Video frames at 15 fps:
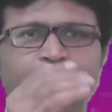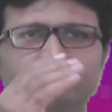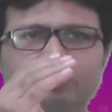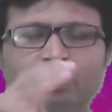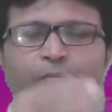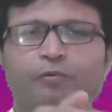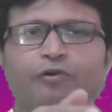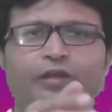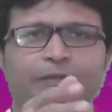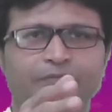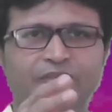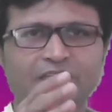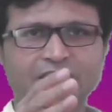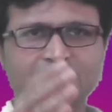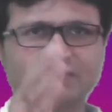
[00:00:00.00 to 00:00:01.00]
the
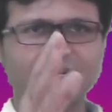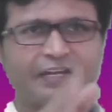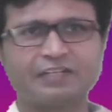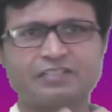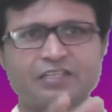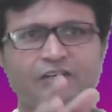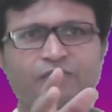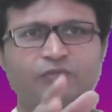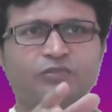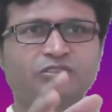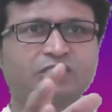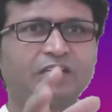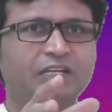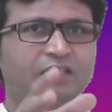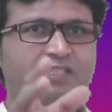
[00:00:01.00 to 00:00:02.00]
poem. These slides are of course
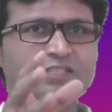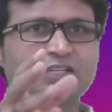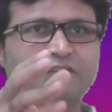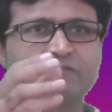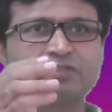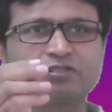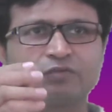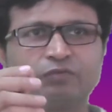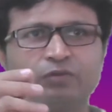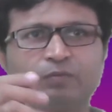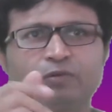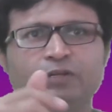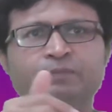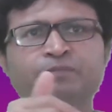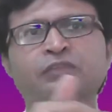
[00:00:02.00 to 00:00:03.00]
there in the sequence of the
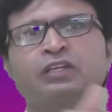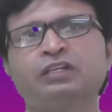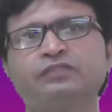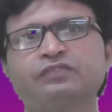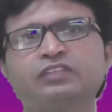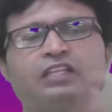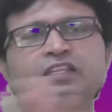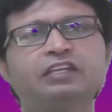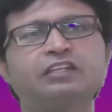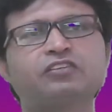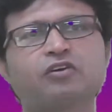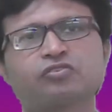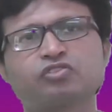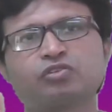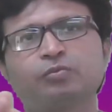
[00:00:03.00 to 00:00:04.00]
poem. Then he
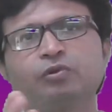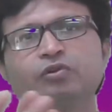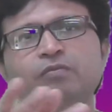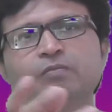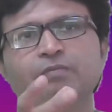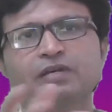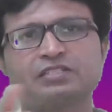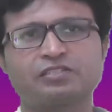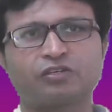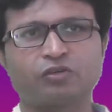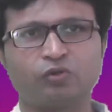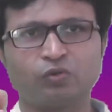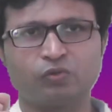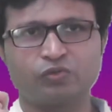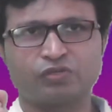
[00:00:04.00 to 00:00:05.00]
talks about musk
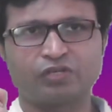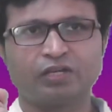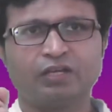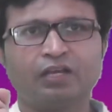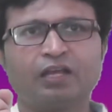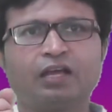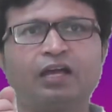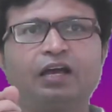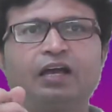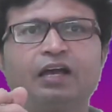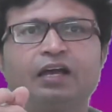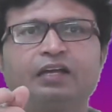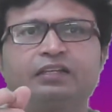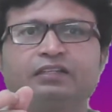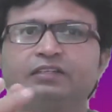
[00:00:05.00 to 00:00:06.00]
rose,
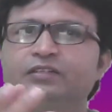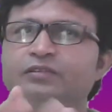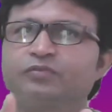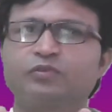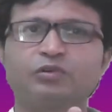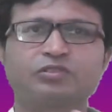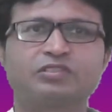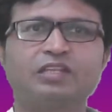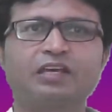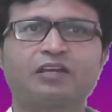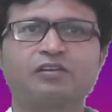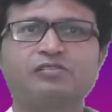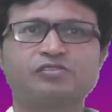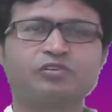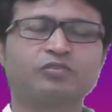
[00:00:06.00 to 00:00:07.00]
and of course they are
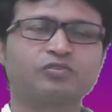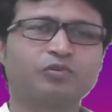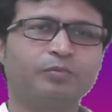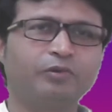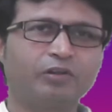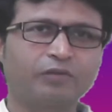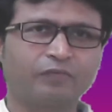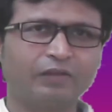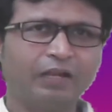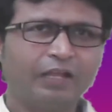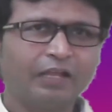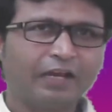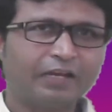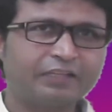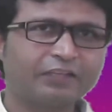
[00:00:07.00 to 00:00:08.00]
also so beautiful.
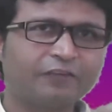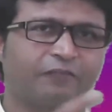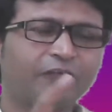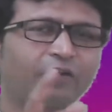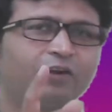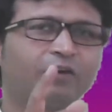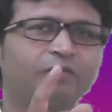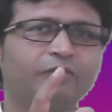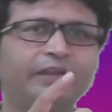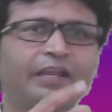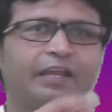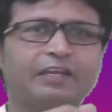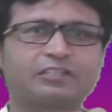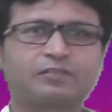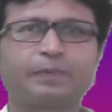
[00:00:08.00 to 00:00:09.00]
I think from when
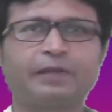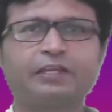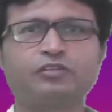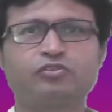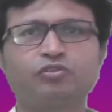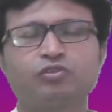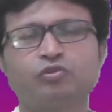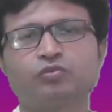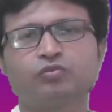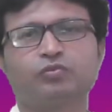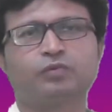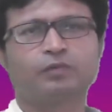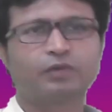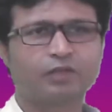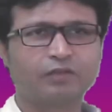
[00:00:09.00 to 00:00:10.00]
I explained to you
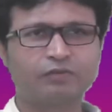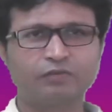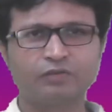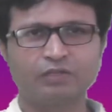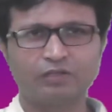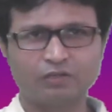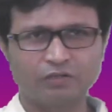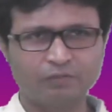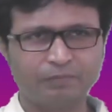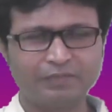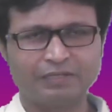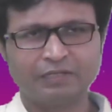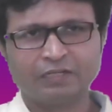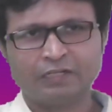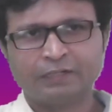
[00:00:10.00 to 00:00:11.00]

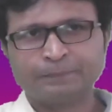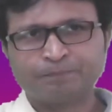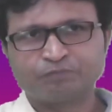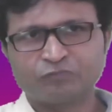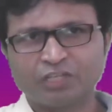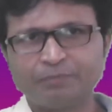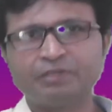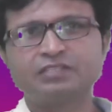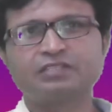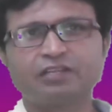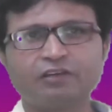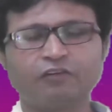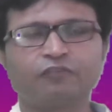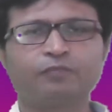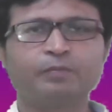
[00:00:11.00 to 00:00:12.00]
the
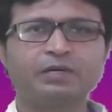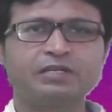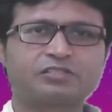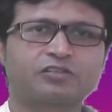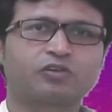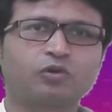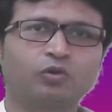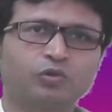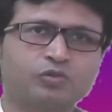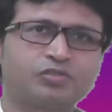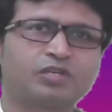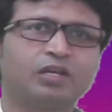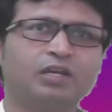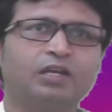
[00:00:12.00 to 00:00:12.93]
imagery of musk rose,